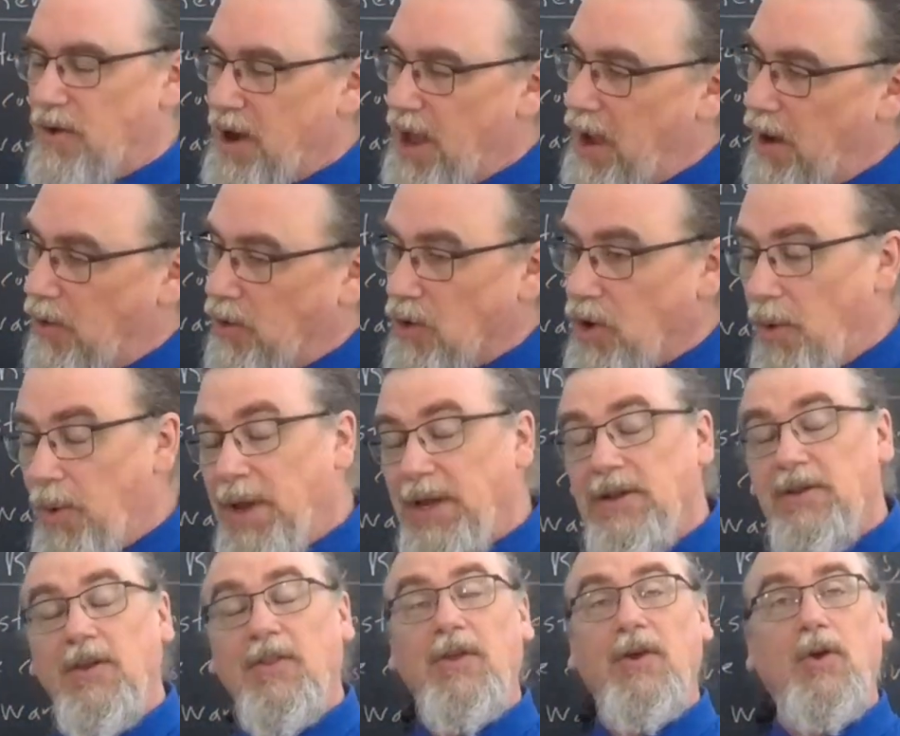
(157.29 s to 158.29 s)
Now,
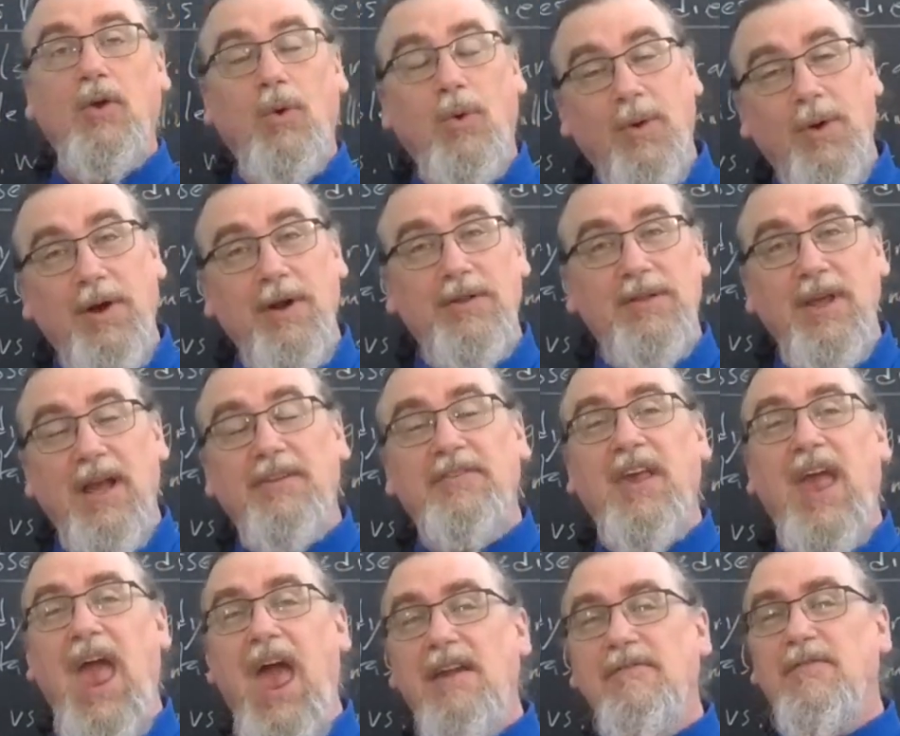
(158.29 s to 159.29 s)
going to the court, that's
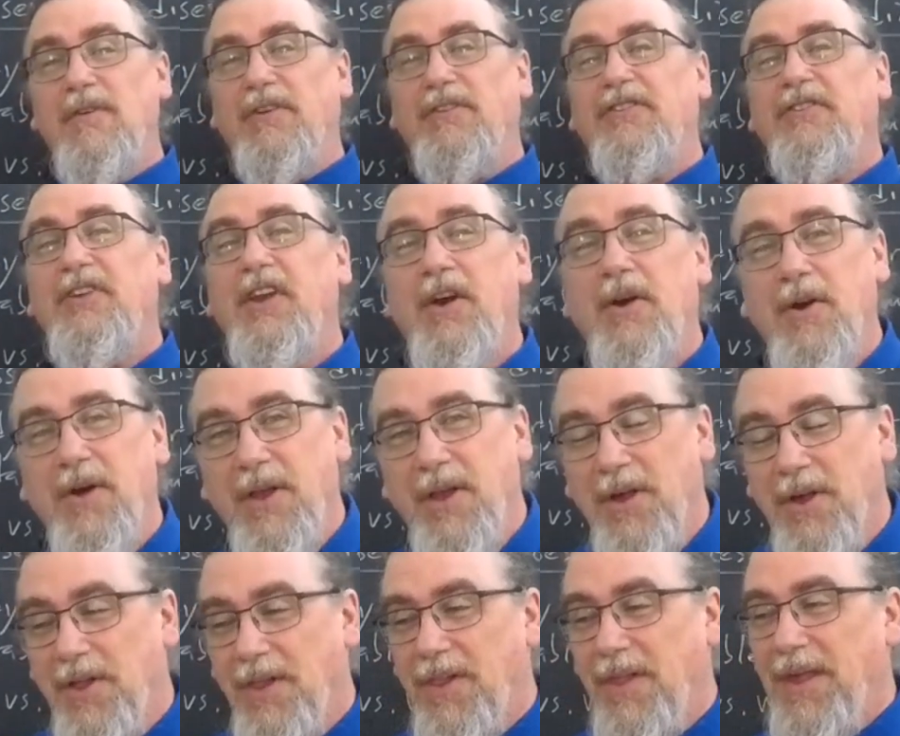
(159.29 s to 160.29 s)

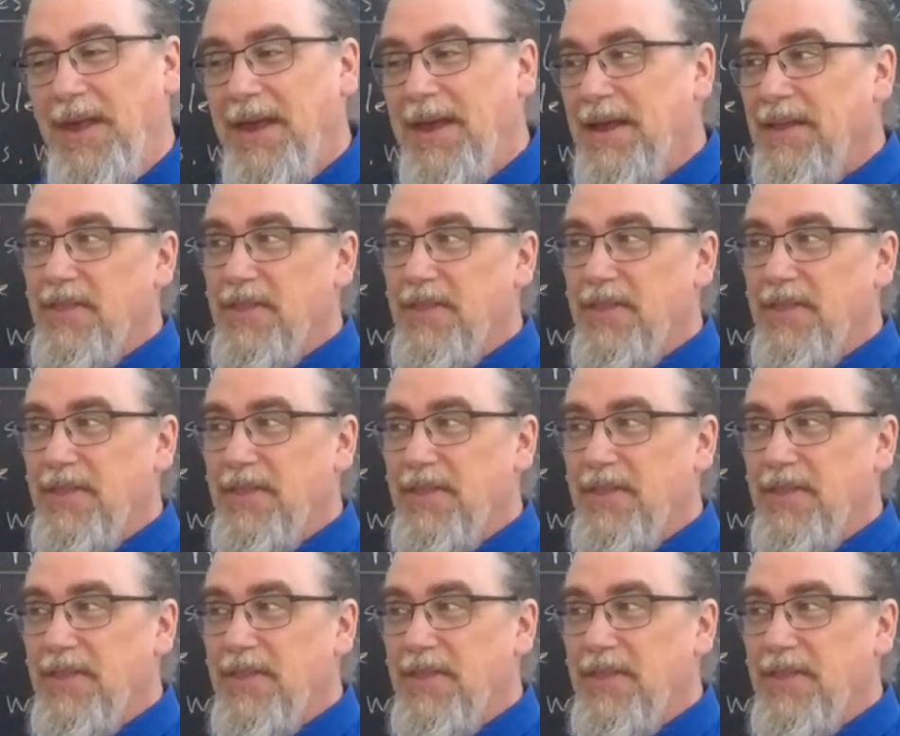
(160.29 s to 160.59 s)
adversarial.